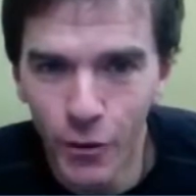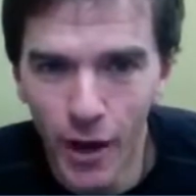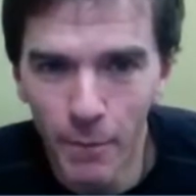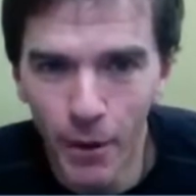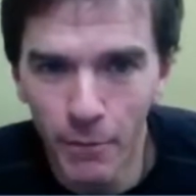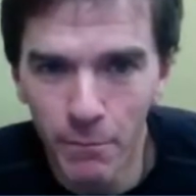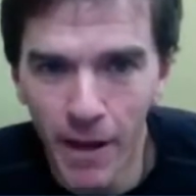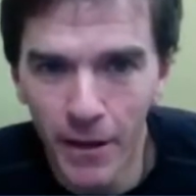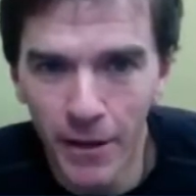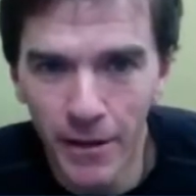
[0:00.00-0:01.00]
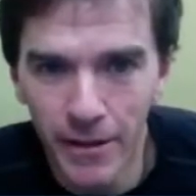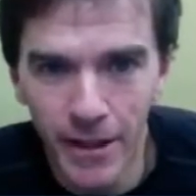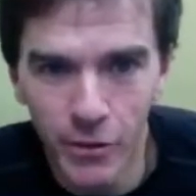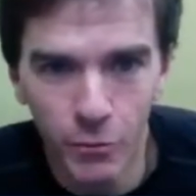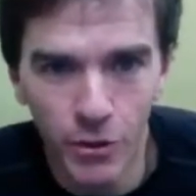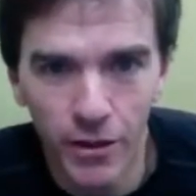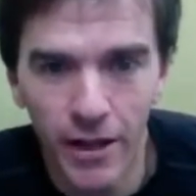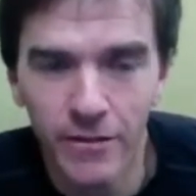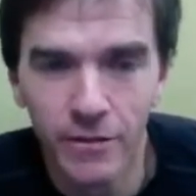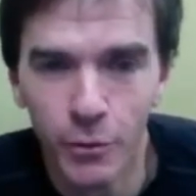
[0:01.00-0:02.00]
tripod mounted in the kitchen with a
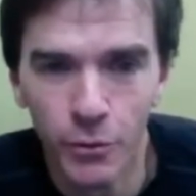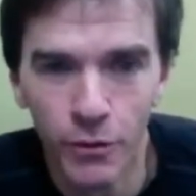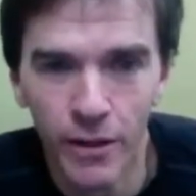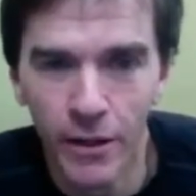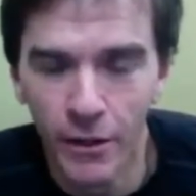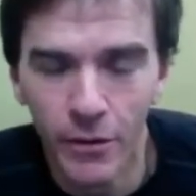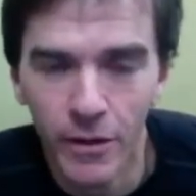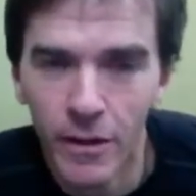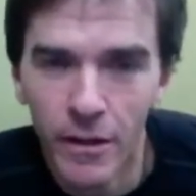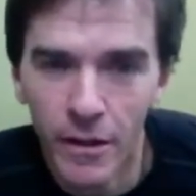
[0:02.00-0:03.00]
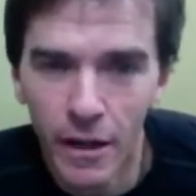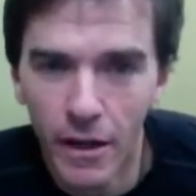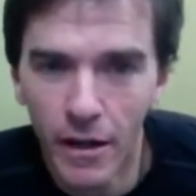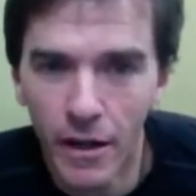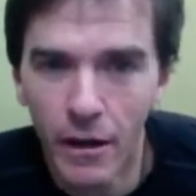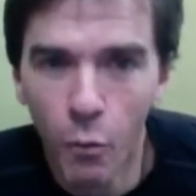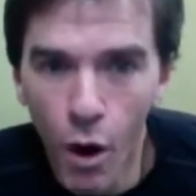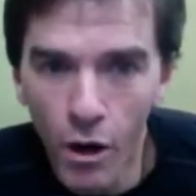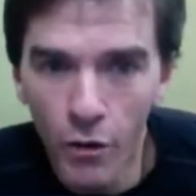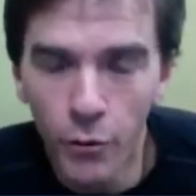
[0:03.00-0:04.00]
nice smooth video. A
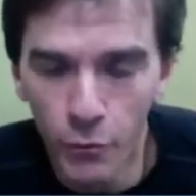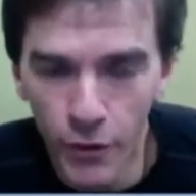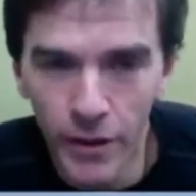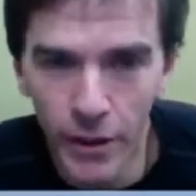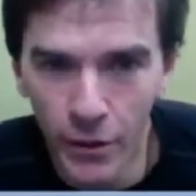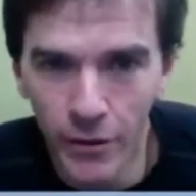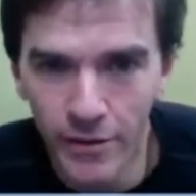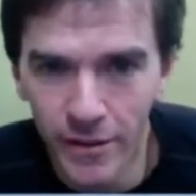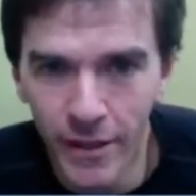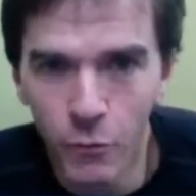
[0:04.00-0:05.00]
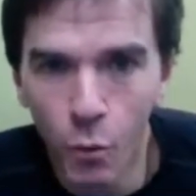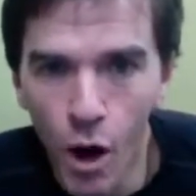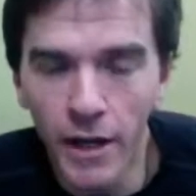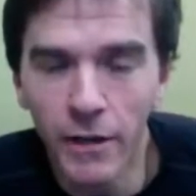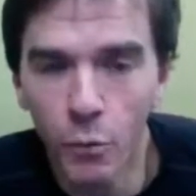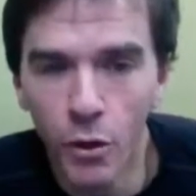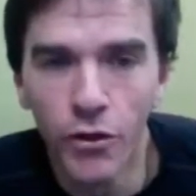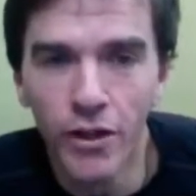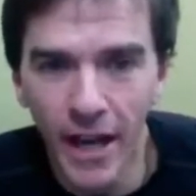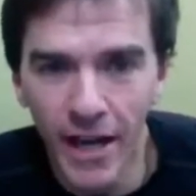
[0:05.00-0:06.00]
walkthrough video is like walking
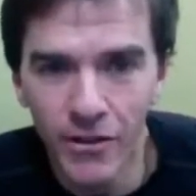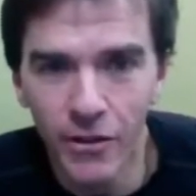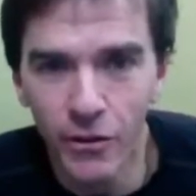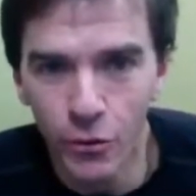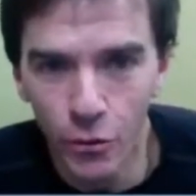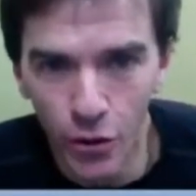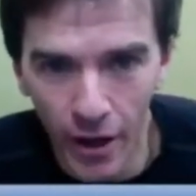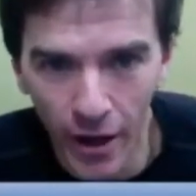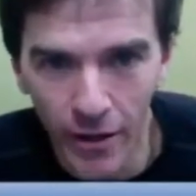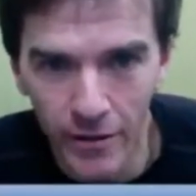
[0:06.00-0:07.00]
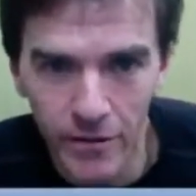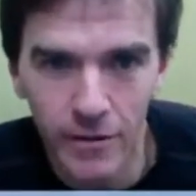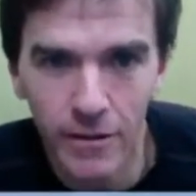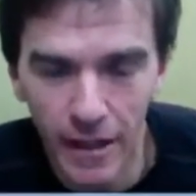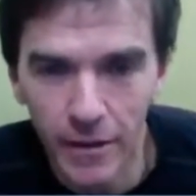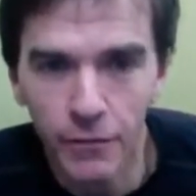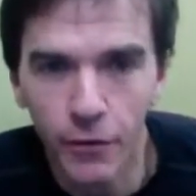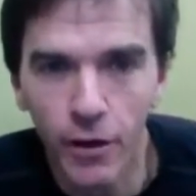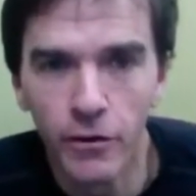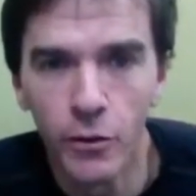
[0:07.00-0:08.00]
with the agent through the house, in the
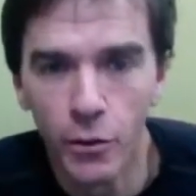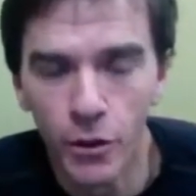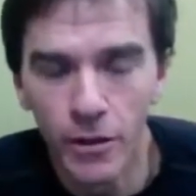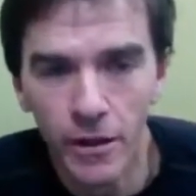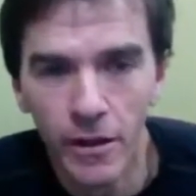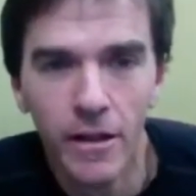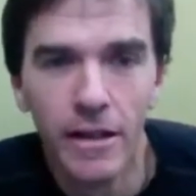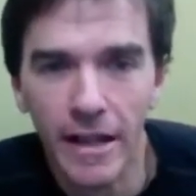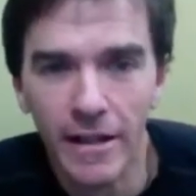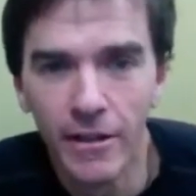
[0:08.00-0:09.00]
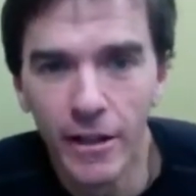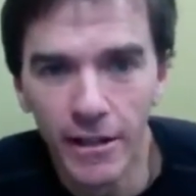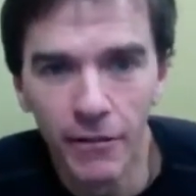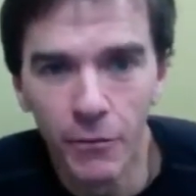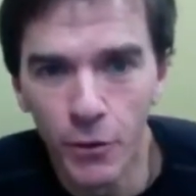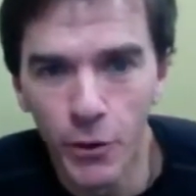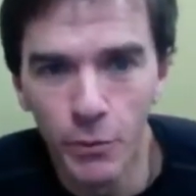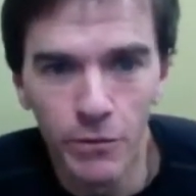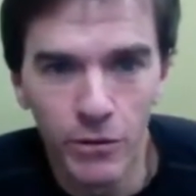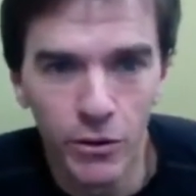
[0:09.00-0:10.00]
front door, into the living
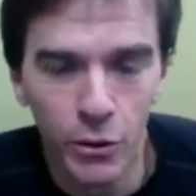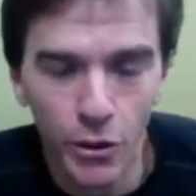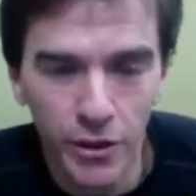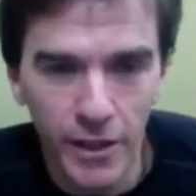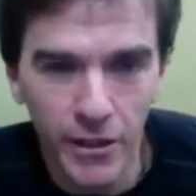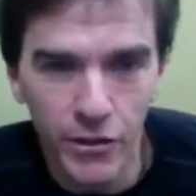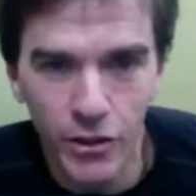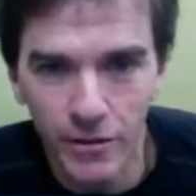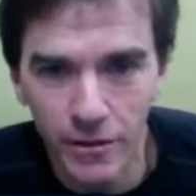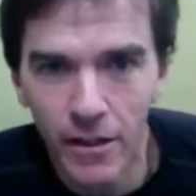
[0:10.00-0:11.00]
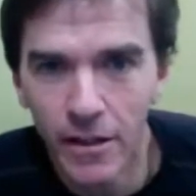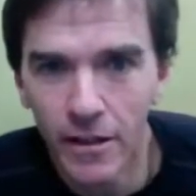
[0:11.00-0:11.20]
room, through the kitchen,